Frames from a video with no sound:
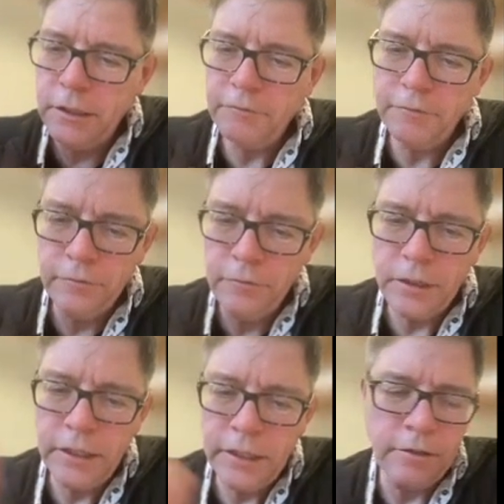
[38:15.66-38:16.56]
they have
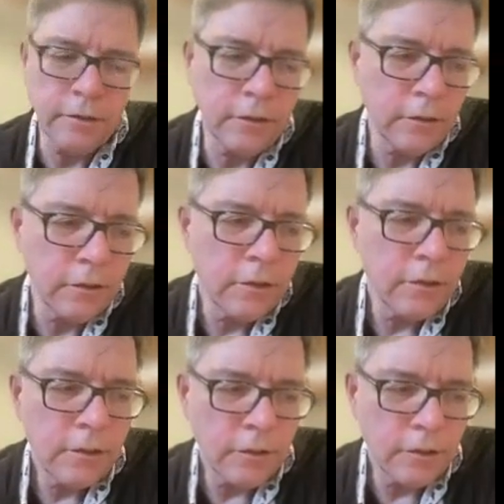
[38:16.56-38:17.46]
to click on a
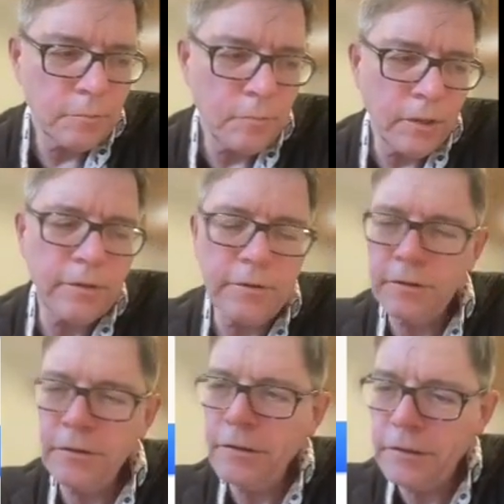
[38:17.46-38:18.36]
spot
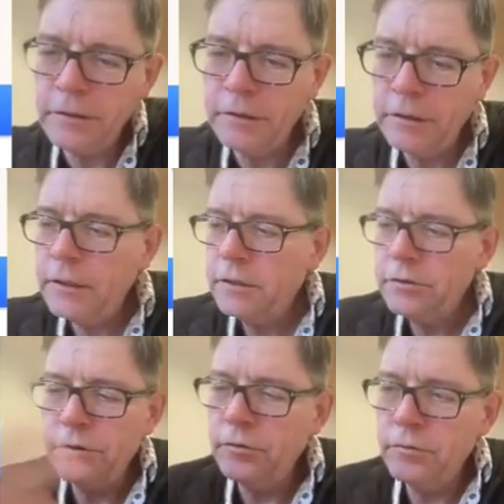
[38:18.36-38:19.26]
on.
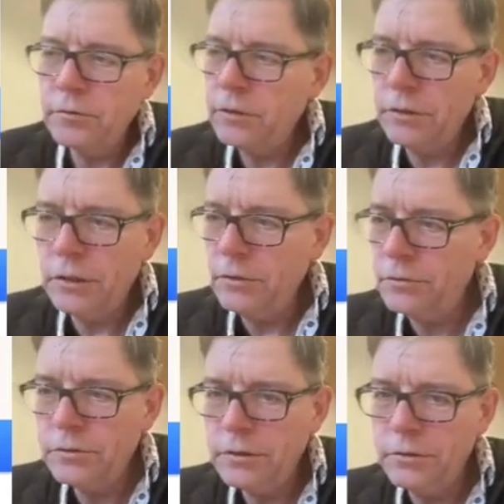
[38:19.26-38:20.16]
So you can
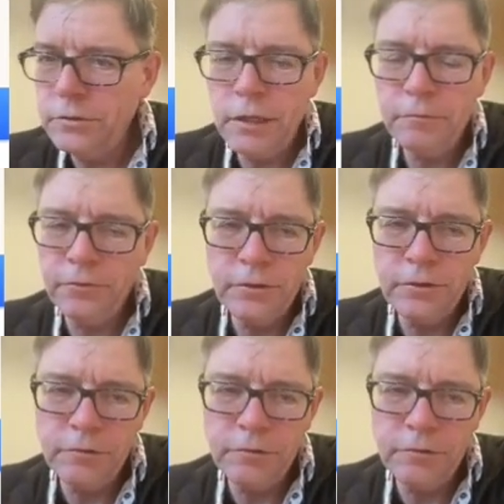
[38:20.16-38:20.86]
use that, for